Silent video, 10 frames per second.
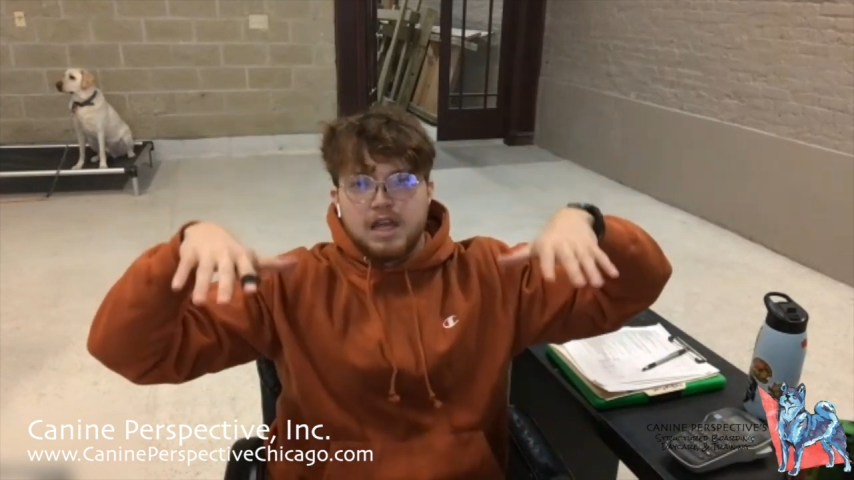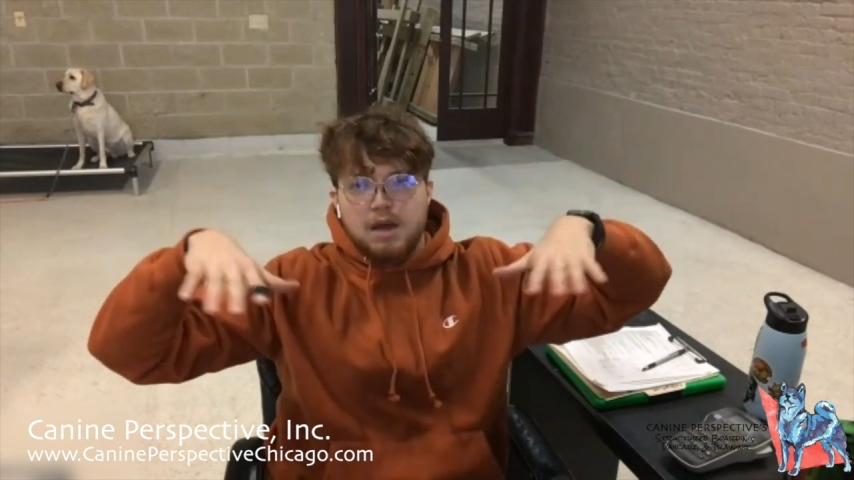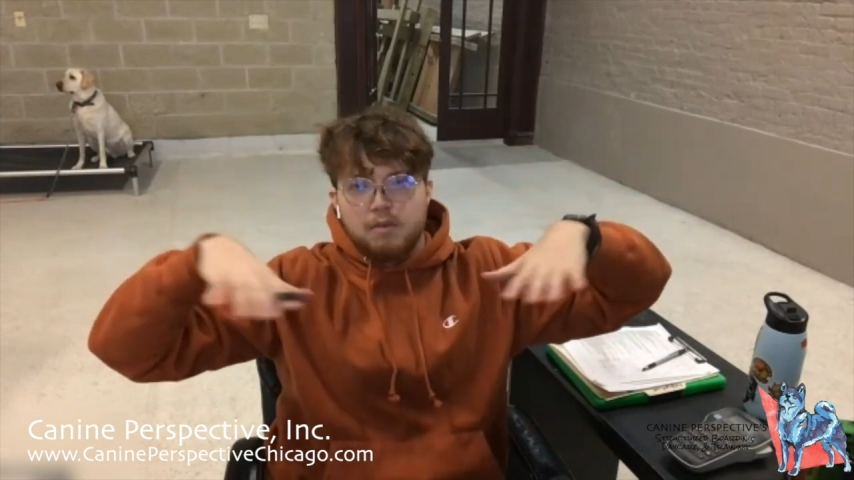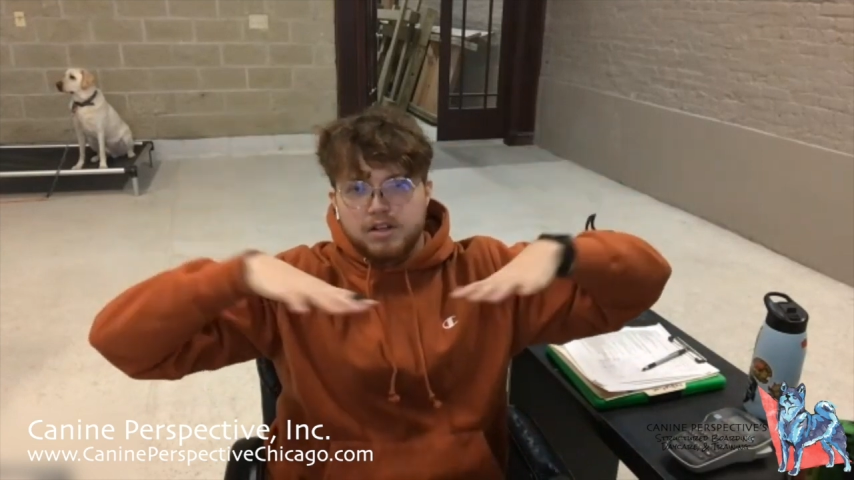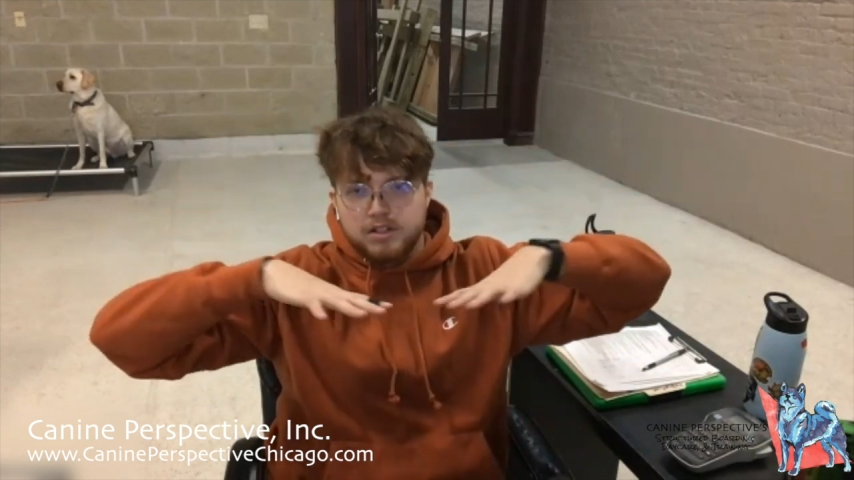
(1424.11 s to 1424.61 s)

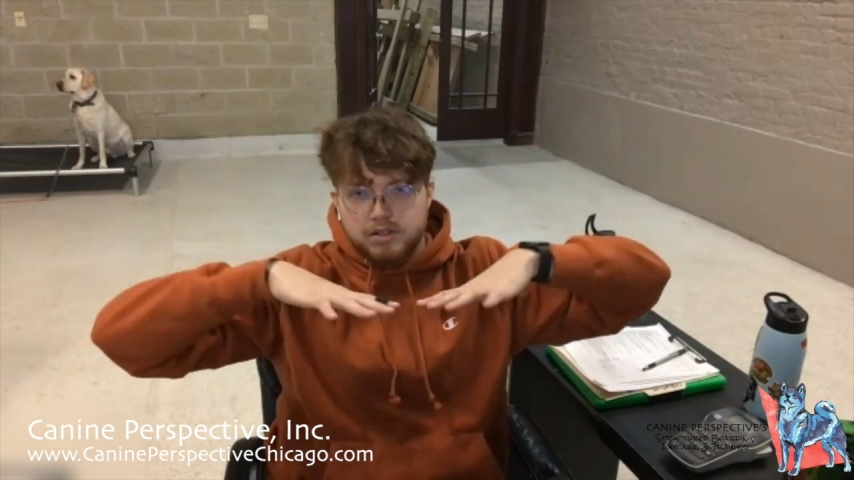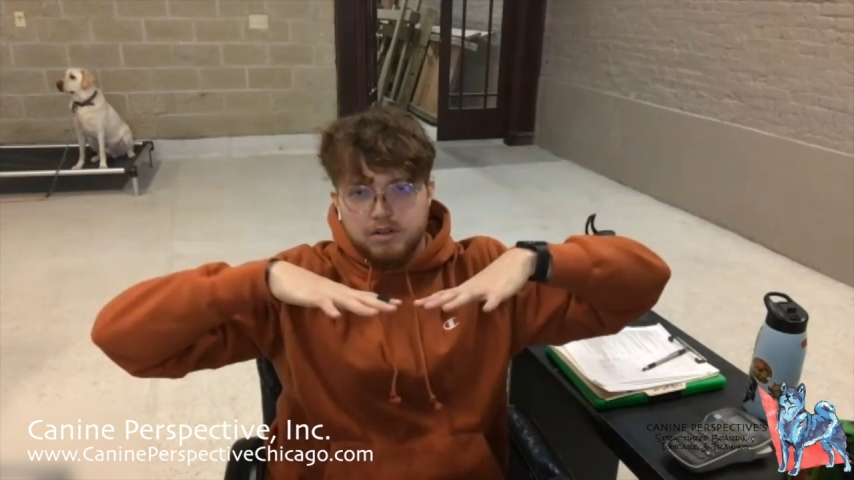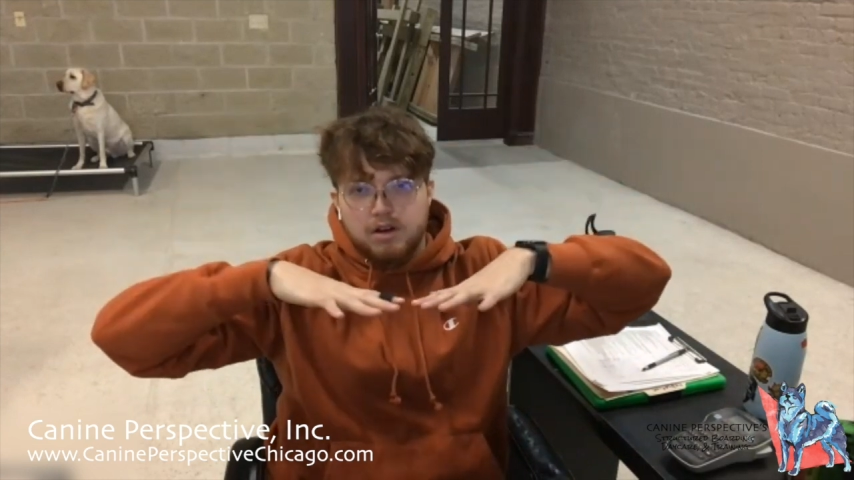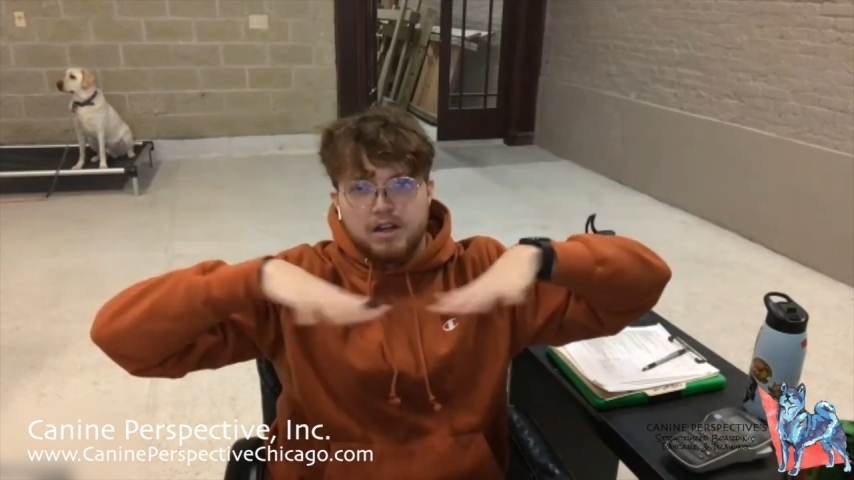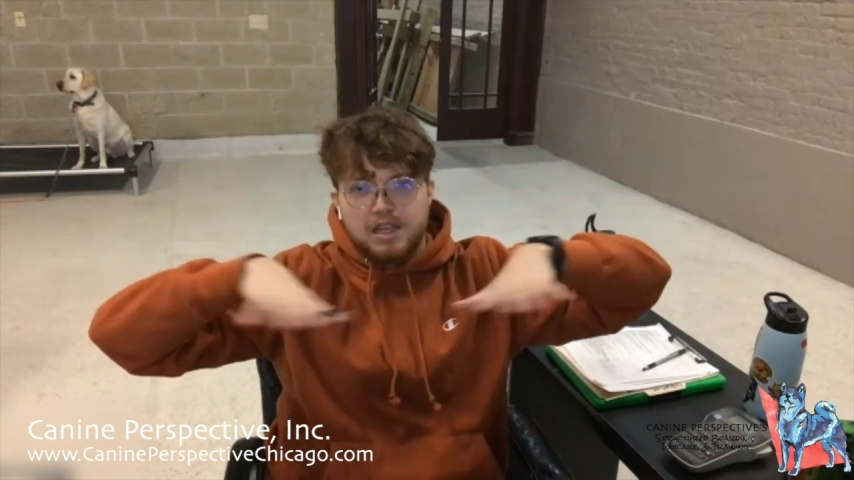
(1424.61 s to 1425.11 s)
And we just
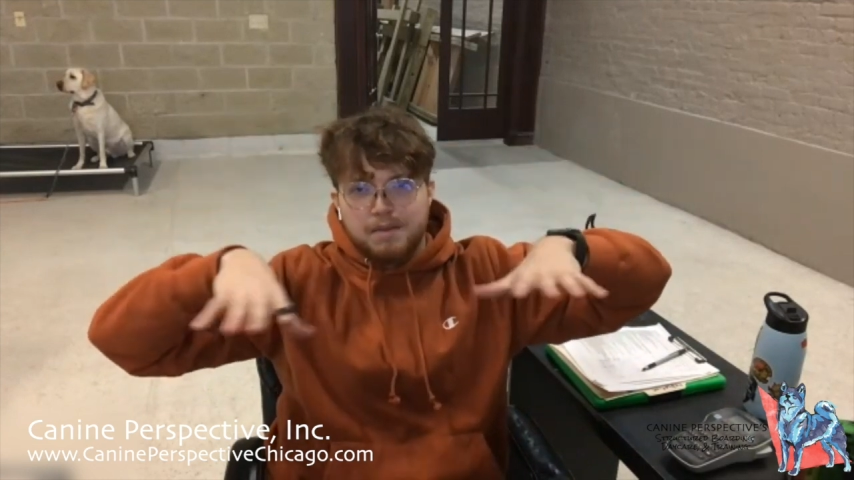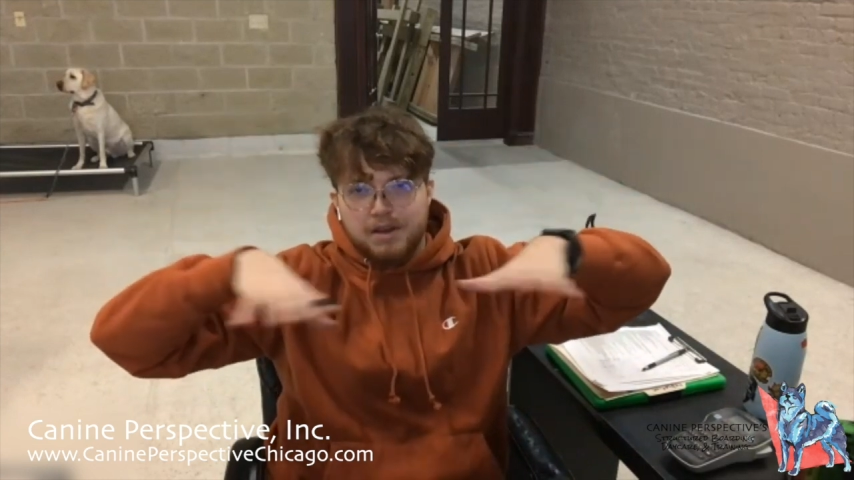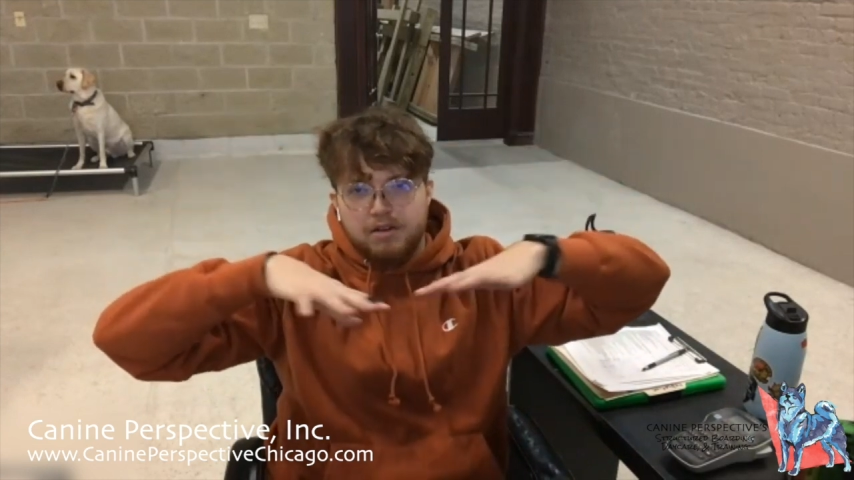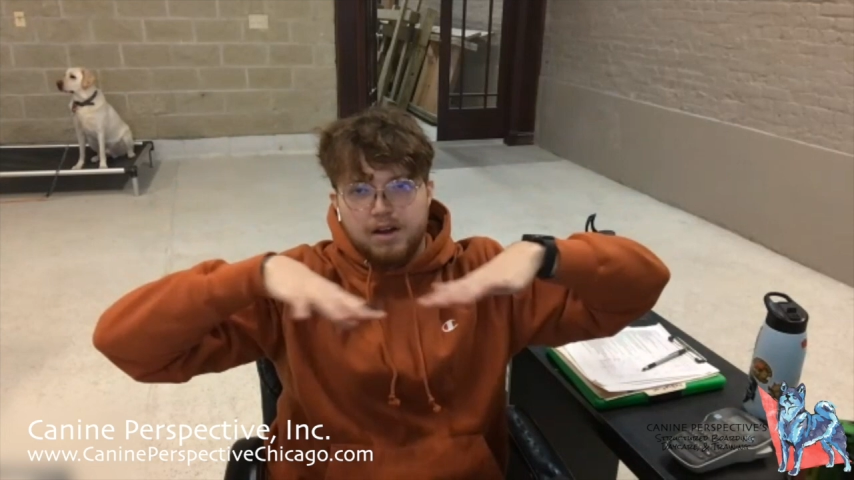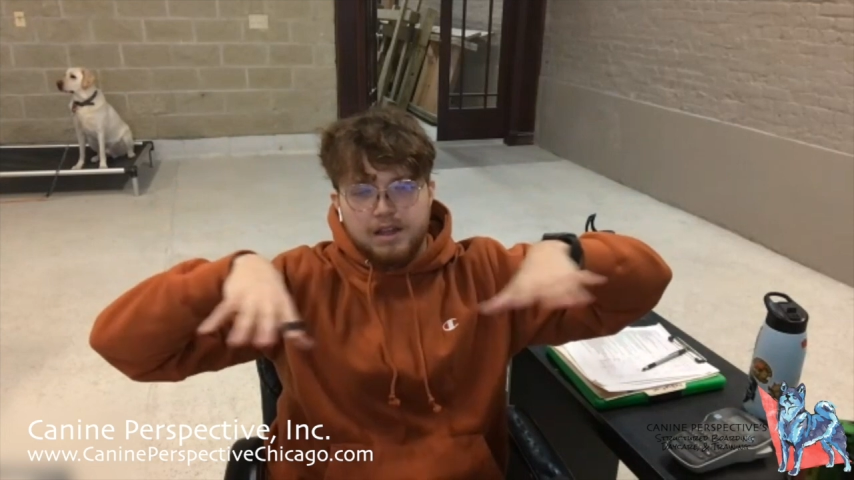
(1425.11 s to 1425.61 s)
are
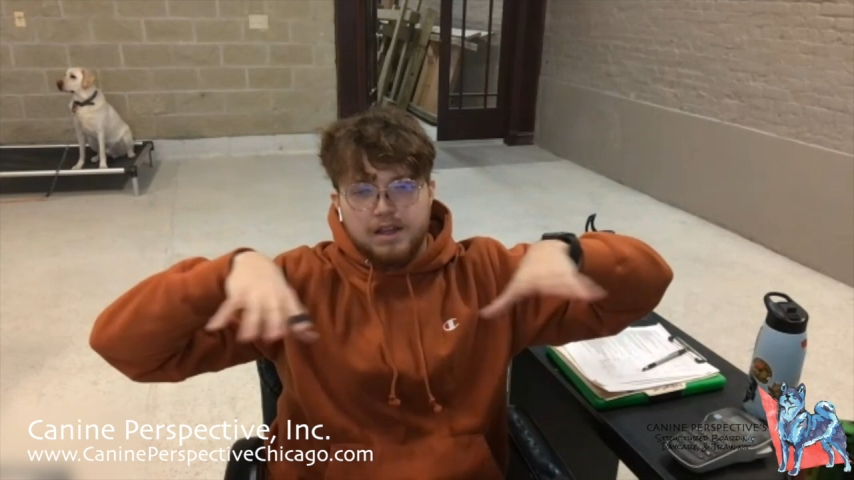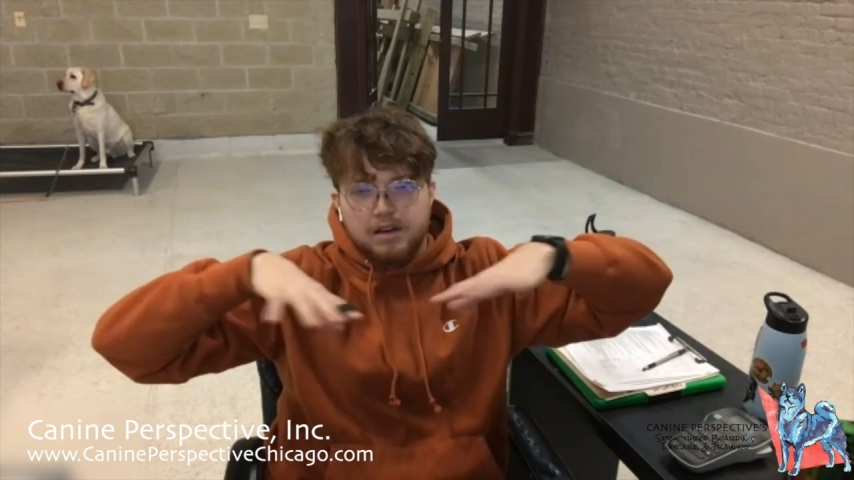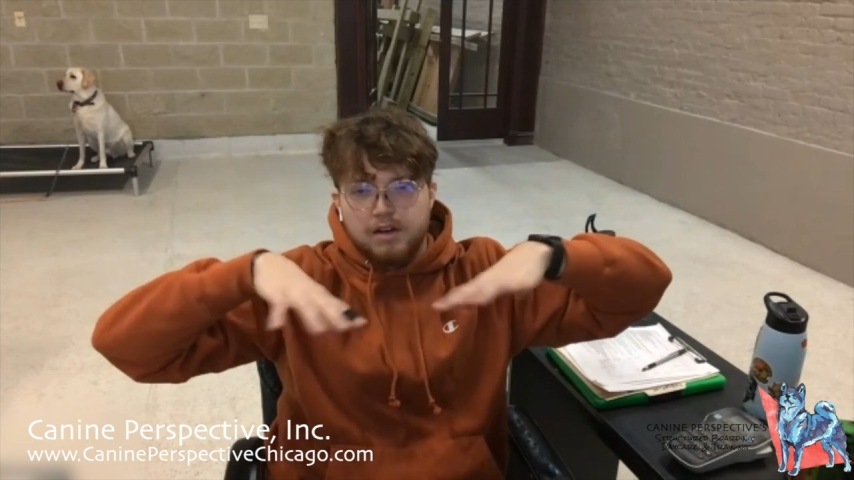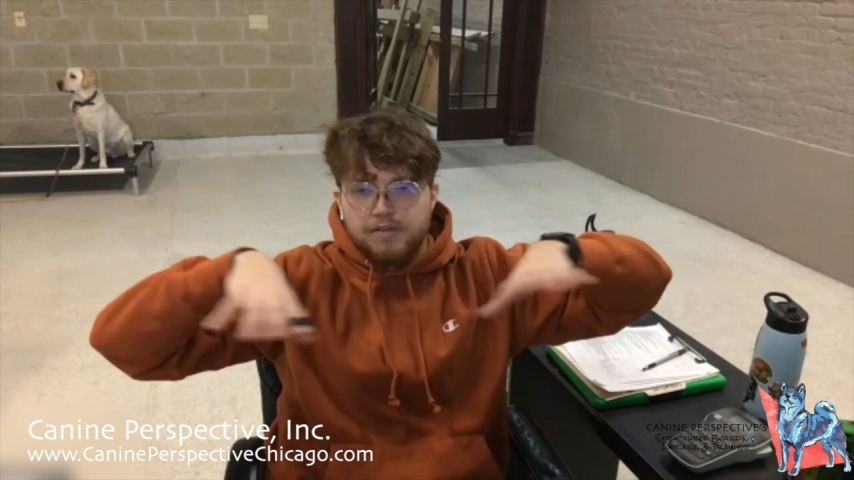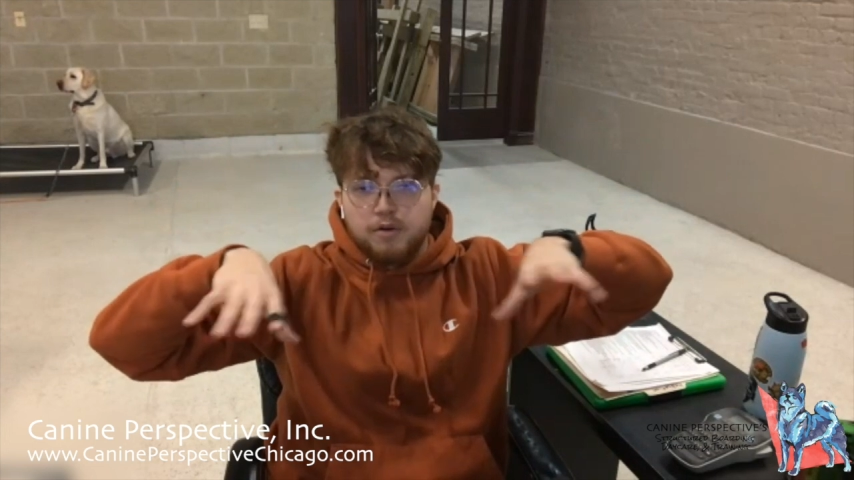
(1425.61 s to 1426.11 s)
keeping her at like a